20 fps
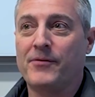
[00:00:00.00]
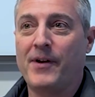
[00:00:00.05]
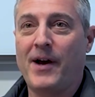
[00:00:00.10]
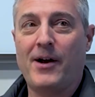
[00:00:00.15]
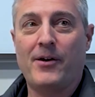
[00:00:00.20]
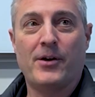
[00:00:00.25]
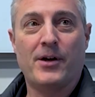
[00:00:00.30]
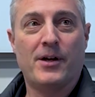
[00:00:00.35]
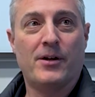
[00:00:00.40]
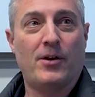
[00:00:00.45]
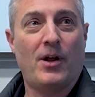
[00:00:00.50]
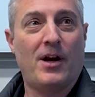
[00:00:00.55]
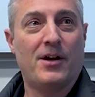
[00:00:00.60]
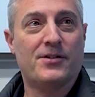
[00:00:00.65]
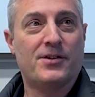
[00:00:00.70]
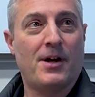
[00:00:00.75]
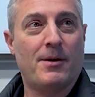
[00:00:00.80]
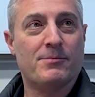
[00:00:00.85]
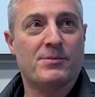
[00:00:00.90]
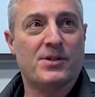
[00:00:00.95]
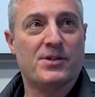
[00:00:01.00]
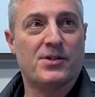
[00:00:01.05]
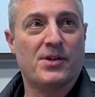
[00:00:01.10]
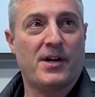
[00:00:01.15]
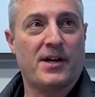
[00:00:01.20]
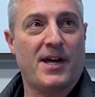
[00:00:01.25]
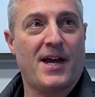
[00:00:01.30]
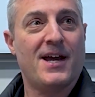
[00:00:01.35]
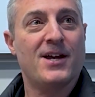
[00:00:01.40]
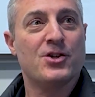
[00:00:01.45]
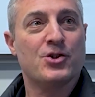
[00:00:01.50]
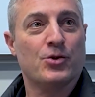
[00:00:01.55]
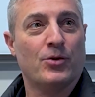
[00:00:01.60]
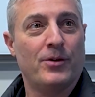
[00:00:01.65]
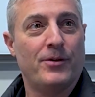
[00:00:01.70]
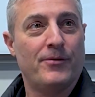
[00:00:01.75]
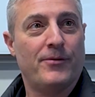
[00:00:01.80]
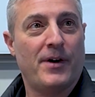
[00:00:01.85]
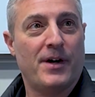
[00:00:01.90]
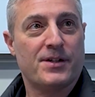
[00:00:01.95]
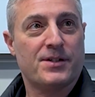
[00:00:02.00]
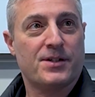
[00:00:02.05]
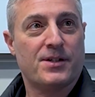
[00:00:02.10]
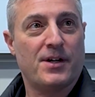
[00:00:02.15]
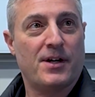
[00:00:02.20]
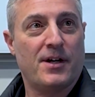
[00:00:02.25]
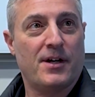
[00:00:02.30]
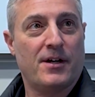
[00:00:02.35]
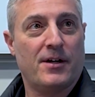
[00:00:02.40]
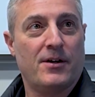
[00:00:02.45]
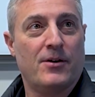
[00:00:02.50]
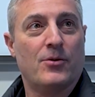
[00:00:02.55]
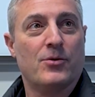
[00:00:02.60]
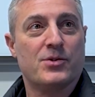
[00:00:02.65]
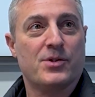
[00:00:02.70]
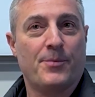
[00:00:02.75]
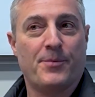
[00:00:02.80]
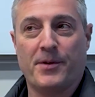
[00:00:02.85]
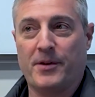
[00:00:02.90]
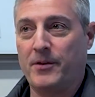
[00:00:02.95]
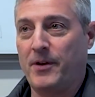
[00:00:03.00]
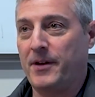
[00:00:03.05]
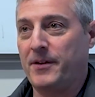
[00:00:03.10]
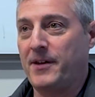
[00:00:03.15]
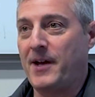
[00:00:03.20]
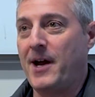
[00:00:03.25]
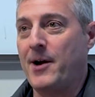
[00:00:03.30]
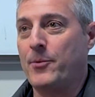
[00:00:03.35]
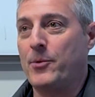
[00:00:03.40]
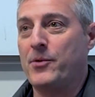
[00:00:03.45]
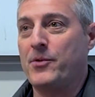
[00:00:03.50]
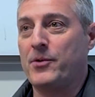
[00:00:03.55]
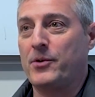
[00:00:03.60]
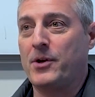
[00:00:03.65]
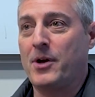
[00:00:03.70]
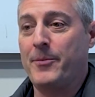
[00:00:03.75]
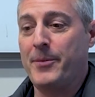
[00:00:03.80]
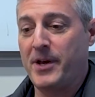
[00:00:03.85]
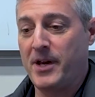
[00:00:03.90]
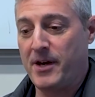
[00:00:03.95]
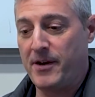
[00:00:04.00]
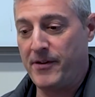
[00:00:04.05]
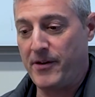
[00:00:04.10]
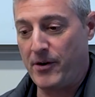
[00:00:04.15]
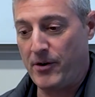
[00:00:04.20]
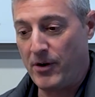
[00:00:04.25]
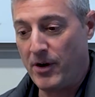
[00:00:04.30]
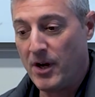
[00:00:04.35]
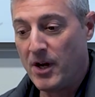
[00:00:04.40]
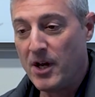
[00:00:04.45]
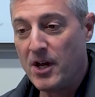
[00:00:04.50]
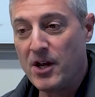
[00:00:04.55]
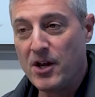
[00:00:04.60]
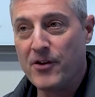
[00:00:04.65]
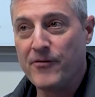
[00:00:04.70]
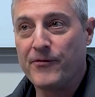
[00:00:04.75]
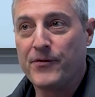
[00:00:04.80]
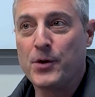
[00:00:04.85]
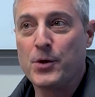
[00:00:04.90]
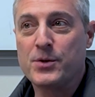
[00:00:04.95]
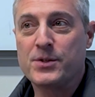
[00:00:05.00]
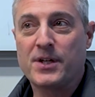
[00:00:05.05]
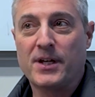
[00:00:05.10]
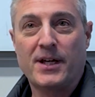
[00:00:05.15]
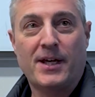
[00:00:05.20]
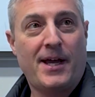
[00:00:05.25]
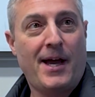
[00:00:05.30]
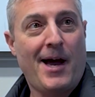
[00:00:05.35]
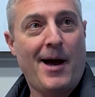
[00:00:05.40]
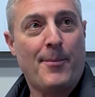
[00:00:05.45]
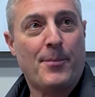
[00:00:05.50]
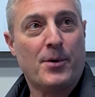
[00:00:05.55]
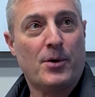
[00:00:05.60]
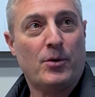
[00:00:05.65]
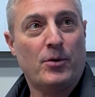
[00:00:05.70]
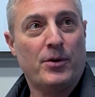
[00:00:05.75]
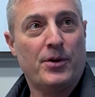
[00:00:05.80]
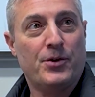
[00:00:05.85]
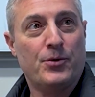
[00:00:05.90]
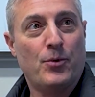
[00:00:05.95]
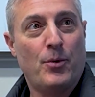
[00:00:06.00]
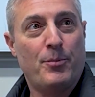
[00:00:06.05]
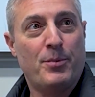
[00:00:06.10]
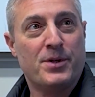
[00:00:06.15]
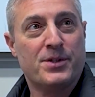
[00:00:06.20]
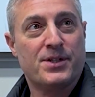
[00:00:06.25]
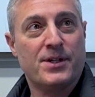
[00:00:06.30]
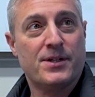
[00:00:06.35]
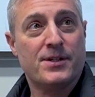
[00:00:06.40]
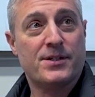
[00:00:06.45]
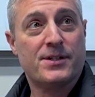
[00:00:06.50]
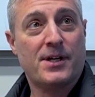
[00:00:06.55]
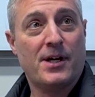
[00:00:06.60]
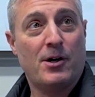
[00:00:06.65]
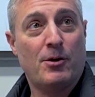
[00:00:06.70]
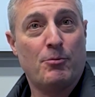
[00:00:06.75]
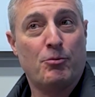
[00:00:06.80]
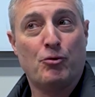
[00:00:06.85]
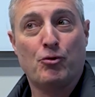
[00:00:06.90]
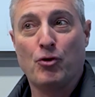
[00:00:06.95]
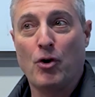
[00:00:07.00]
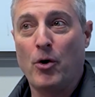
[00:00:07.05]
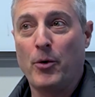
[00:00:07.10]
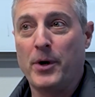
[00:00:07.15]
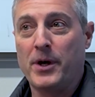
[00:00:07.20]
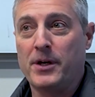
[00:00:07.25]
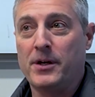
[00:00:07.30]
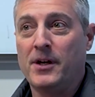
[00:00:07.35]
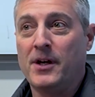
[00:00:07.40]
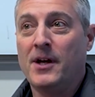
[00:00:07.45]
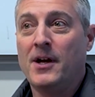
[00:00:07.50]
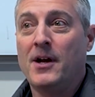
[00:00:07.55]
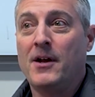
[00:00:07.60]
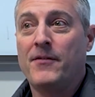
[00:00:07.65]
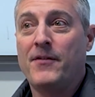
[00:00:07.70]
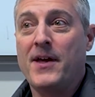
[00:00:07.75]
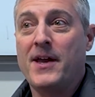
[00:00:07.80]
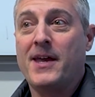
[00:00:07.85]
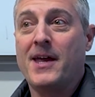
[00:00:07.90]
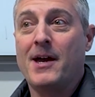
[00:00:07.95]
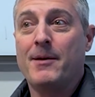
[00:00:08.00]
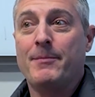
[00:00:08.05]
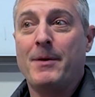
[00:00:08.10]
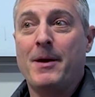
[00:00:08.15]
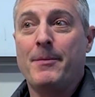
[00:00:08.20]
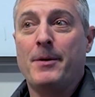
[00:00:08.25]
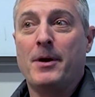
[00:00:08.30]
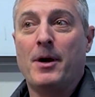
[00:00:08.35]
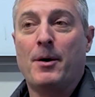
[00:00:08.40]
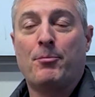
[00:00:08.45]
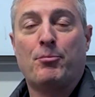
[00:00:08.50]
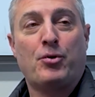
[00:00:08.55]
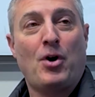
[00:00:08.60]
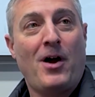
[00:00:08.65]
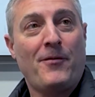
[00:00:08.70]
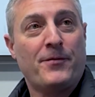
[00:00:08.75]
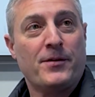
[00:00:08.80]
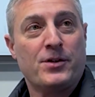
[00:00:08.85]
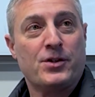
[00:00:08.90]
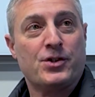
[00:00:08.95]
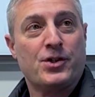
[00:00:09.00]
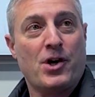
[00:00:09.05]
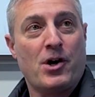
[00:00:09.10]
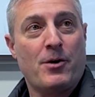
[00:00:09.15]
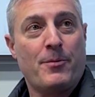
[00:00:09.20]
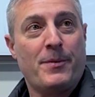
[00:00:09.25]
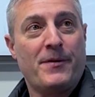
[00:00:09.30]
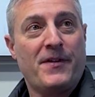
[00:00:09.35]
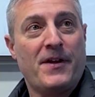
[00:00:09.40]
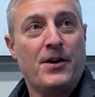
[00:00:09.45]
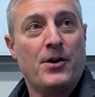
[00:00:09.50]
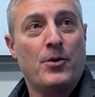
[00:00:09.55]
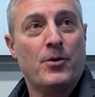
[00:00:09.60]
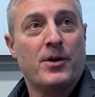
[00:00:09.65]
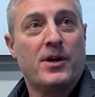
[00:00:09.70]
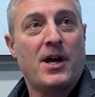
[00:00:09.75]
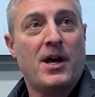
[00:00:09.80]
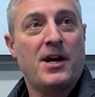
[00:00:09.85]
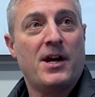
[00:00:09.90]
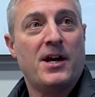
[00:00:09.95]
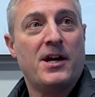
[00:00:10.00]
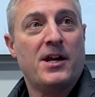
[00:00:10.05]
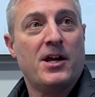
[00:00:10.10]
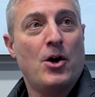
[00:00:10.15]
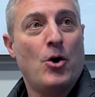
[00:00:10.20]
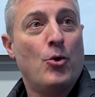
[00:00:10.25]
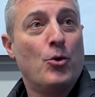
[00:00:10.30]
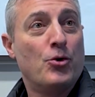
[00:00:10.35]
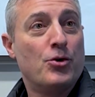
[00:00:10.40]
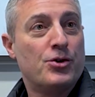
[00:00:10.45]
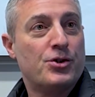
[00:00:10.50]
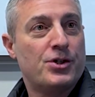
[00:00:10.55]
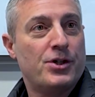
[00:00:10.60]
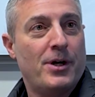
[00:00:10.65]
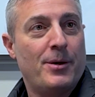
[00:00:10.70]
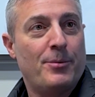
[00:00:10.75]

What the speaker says: Valley, a lot of times it's like angel investing or something like that, where they're coming in and they're infusing capital into a business to help grow it. They get maybe a profit share, but they don't get any ownership.